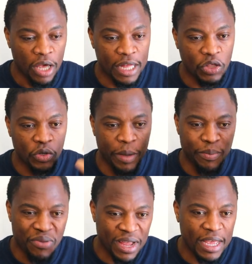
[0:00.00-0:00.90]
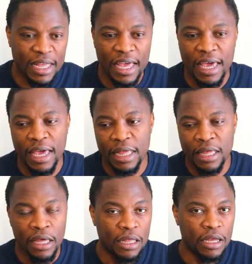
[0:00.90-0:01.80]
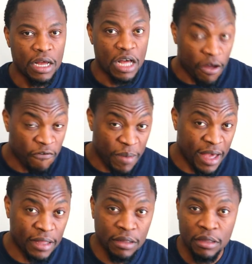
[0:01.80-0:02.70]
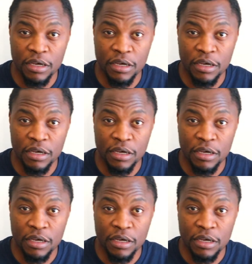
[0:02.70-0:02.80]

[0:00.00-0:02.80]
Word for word: And so they're bringing in the government.